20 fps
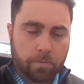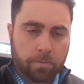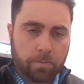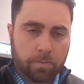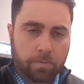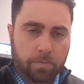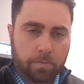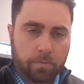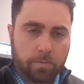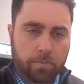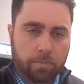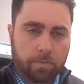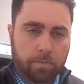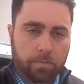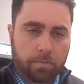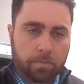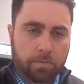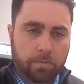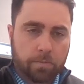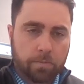
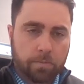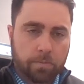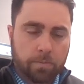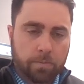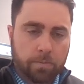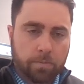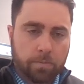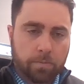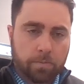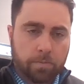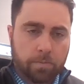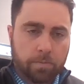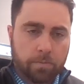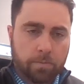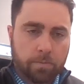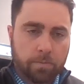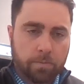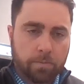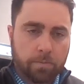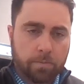
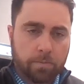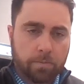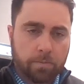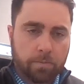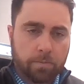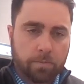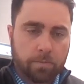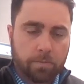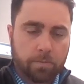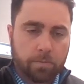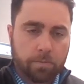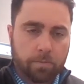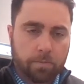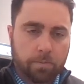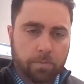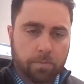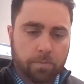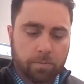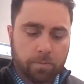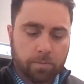
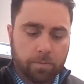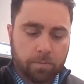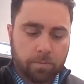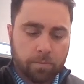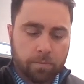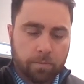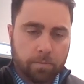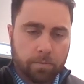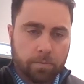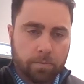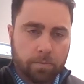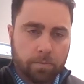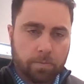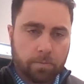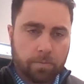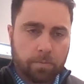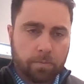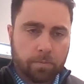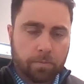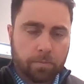
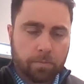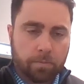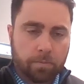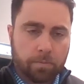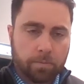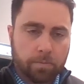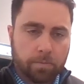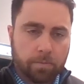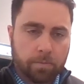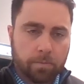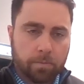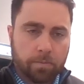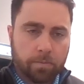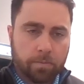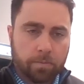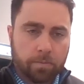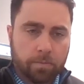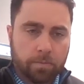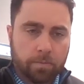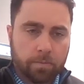
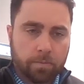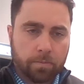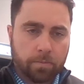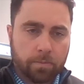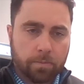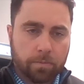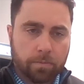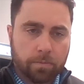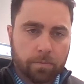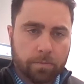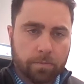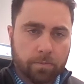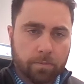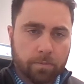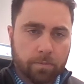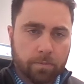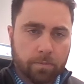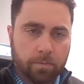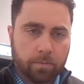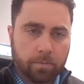
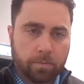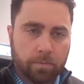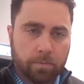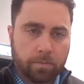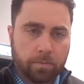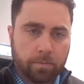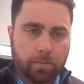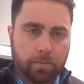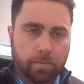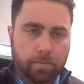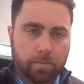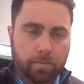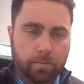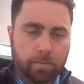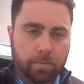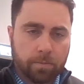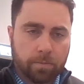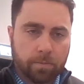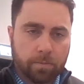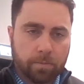
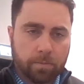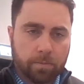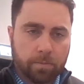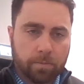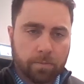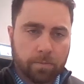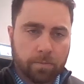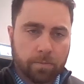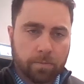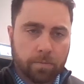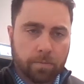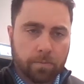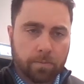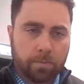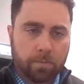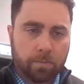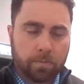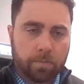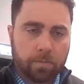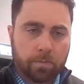[no speech]